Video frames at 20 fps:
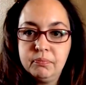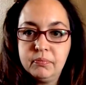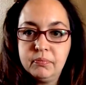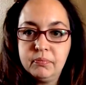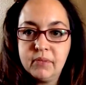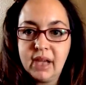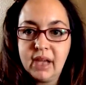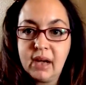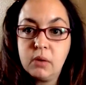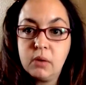
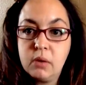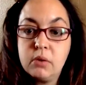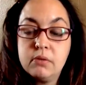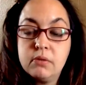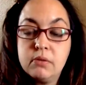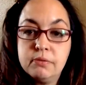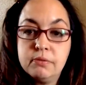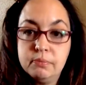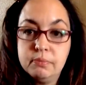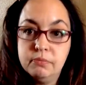out of
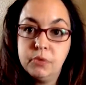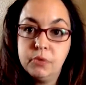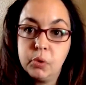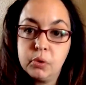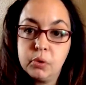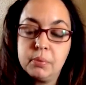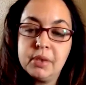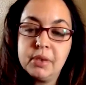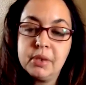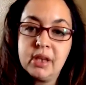
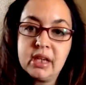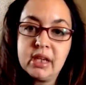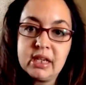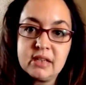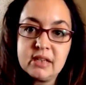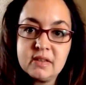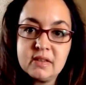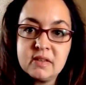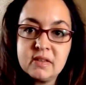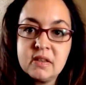
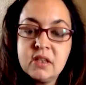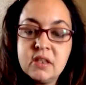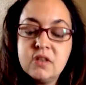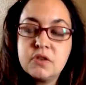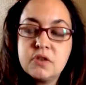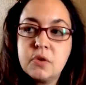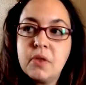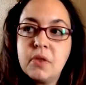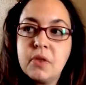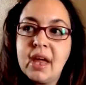vulnerabilities
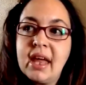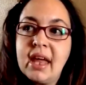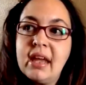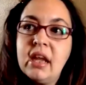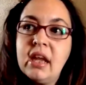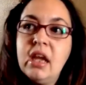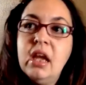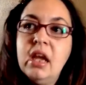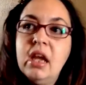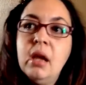so that
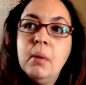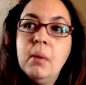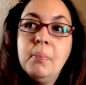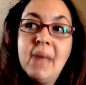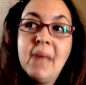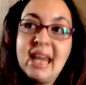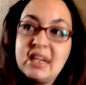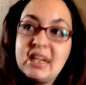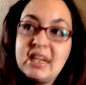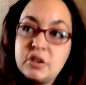
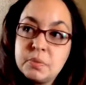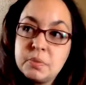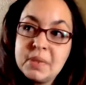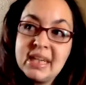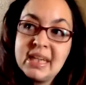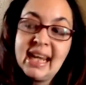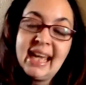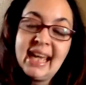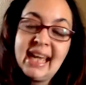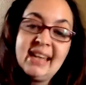management
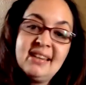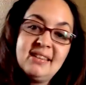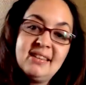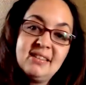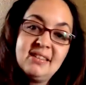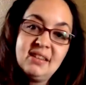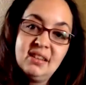and